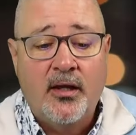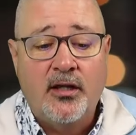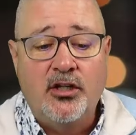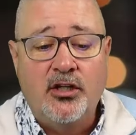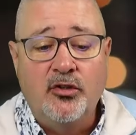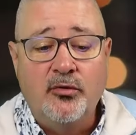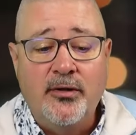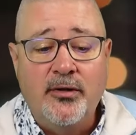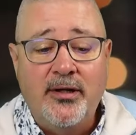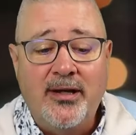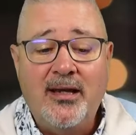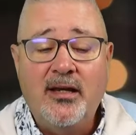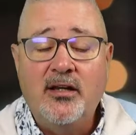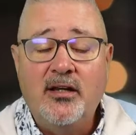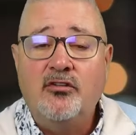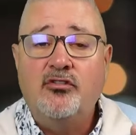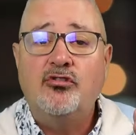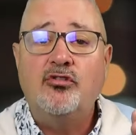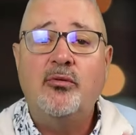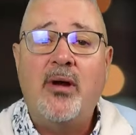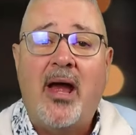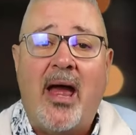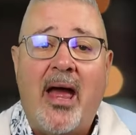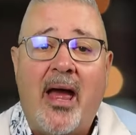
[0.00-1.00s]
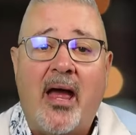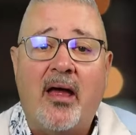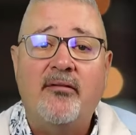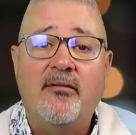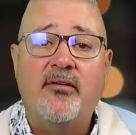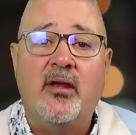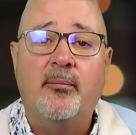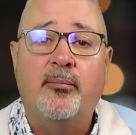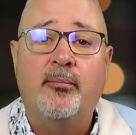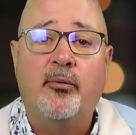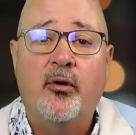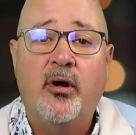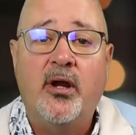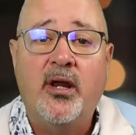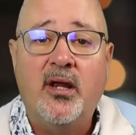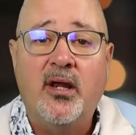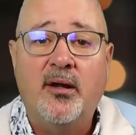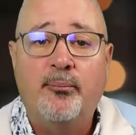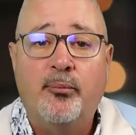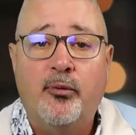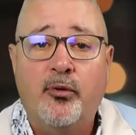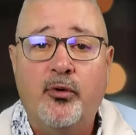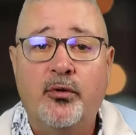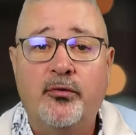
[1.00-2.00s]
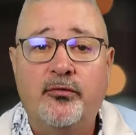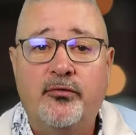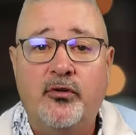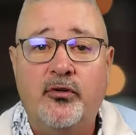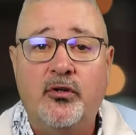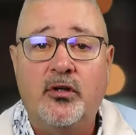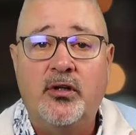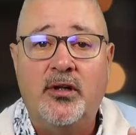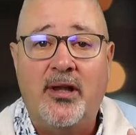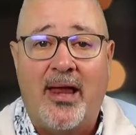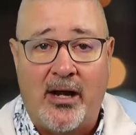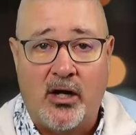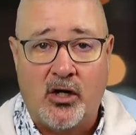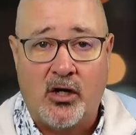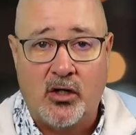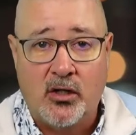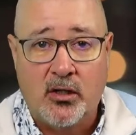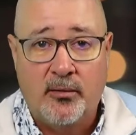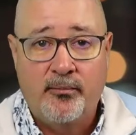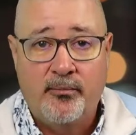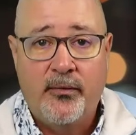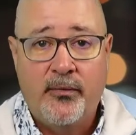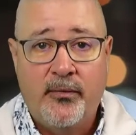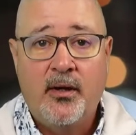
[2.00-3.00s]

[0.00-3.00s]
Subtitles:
You need to have a pre-approval letter.